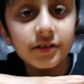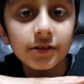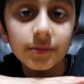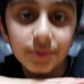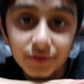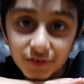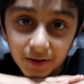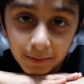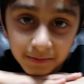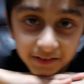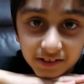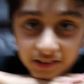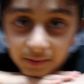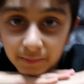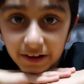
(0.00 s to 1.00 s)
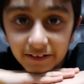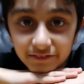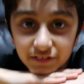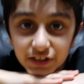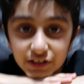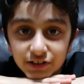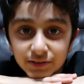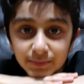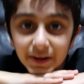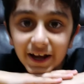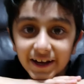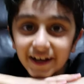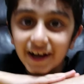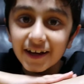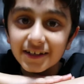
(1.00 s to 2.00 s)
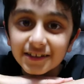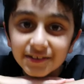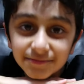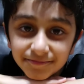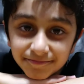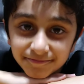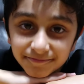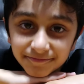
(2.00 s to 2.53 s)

Subscribe to see my videos. Bye, guys.